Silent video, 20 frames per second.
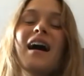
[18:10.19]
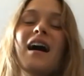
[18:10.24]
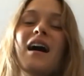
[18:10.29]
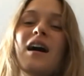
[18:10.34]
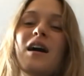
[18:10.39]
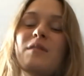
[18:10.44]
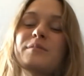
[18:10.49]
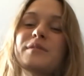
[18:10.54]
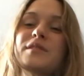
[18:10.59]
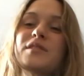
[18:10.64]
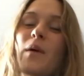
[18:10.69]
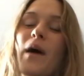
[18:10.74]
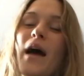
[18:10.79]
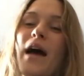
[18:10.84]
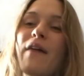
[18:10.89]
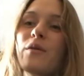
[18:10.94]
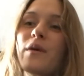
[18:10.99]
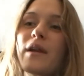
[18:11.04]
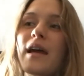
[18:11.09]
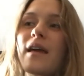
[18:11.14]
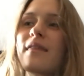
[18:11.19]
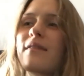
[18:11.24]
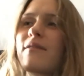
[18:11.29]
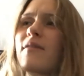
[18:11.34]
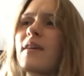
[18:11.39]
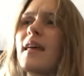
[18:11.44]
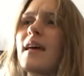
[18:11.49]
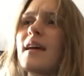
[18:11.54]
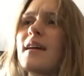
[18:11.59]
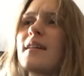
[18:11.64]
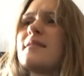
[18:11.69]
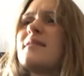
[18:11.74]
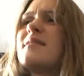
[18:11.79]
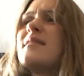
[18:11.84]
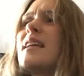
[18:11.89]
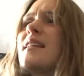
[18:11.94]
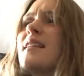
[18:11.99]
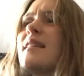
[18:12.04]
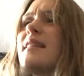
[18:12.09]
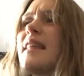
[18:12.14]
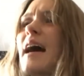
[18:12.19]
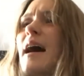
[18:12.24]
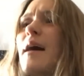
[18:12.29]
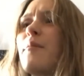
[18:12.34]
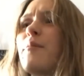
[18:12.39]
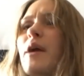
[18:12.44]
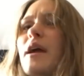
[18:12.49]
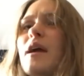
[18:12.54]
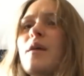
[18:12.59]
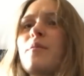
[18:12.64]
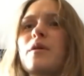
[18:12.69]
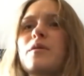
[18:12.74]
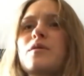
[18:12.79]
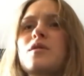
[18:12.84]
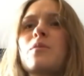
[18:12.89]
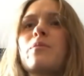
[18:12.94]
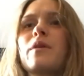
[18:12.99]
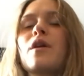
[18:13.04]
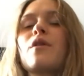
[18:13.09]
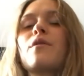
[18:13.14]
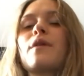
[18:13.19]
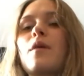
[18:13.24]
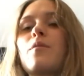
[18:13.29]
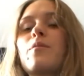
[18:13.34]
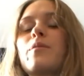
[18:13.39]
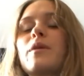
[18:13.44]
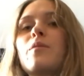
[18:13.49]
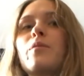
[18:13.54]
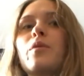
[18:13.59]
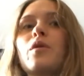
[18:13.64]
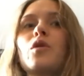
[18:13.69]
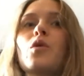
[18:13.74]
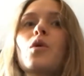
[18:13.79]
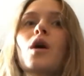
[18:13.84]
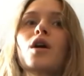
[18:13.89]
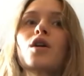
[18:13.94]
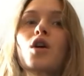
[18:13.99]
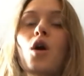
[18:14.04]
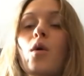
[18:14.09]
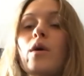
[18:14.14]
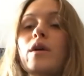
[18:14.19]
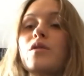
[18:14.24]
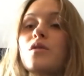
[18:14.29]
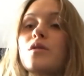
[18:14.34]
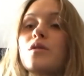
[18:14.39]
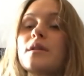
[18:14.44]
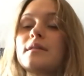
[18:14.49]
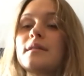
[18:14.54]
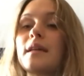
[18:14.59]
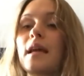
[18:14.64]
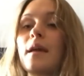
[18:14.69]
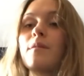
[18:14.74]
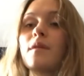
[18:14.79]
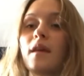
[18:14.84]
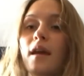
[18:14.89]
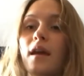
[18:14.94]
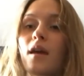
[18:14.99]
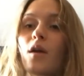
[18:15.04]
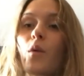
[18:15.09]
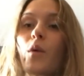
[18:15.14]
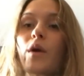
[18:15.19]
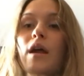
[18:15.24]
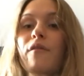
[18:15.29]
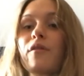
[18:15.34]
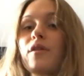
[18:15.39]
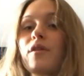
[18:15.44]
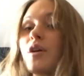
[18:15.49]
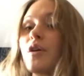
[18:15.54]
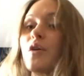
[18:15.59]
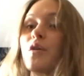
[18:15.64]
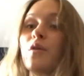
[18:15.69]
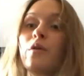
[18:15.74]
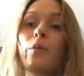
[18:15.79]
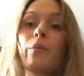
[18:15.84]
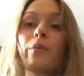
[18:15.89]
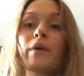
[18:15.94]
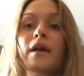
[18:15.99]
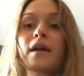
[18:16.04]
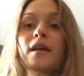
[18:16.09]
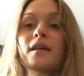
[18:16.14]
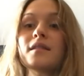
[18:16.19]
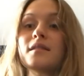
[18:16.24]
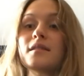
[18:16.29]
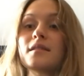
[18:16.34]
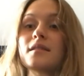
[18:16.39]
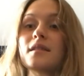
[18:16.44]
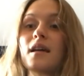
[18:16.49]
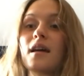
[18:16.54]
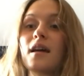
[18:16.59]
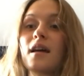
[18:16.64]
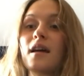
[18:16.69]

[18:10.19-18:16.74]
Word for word: Um, so everyone I feel like needed that break, but to be around people who are going through the same thing, whatever your group is,